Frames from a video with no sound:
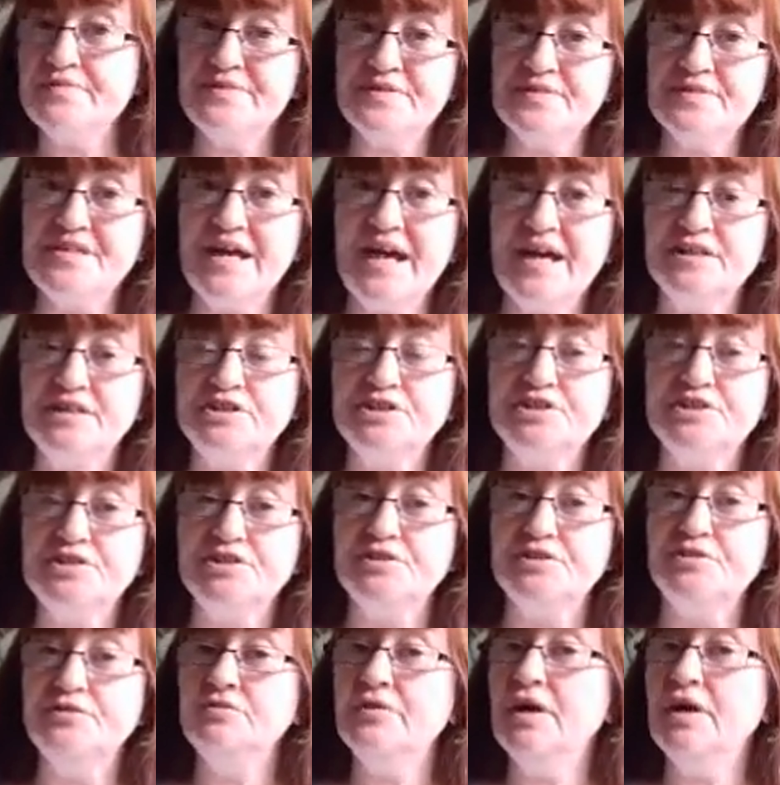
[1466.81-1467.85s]
was attached
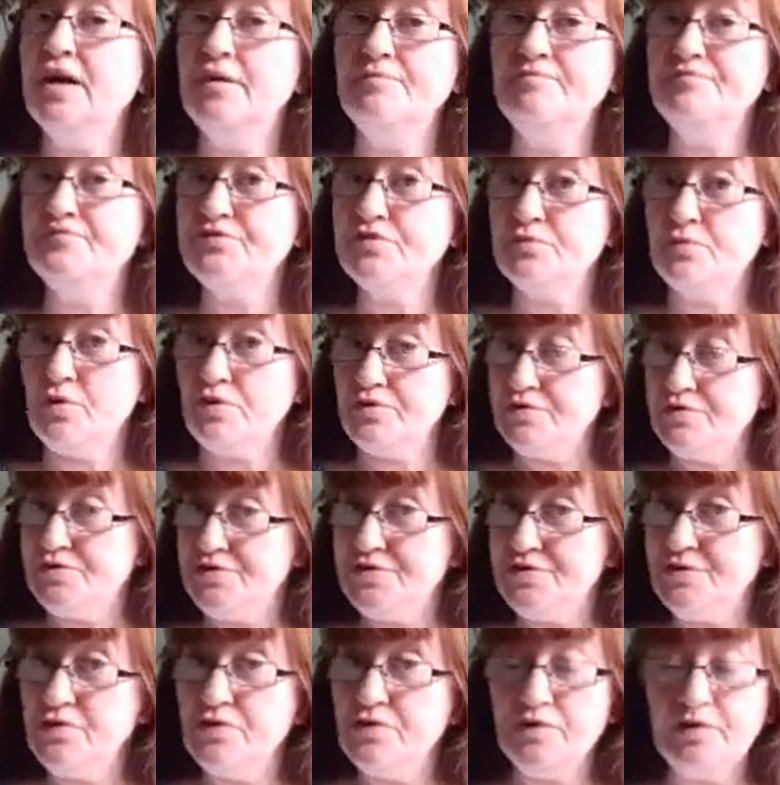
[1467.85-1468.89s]
to what you
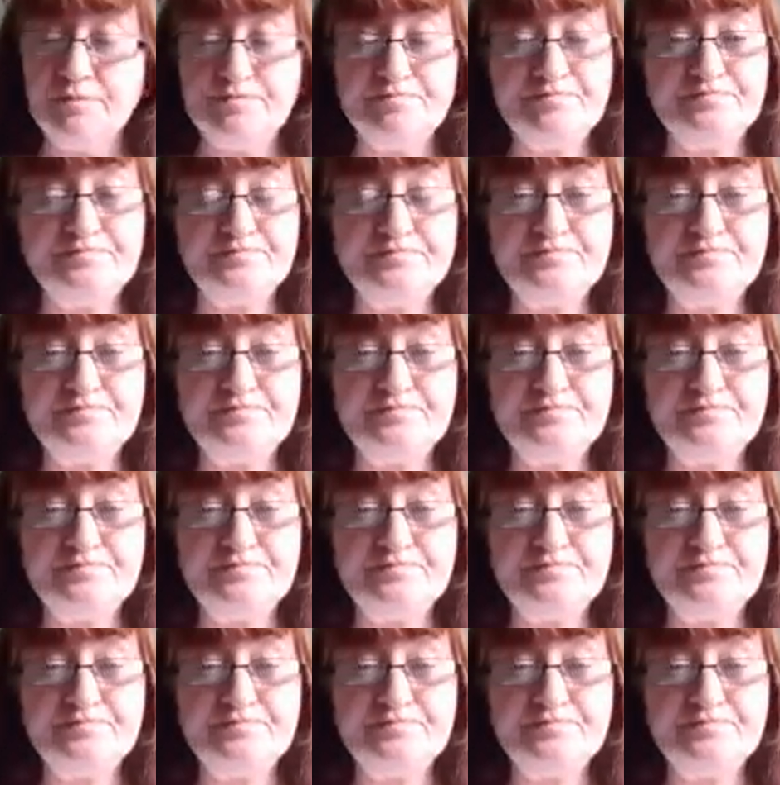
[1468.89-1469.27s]
saw.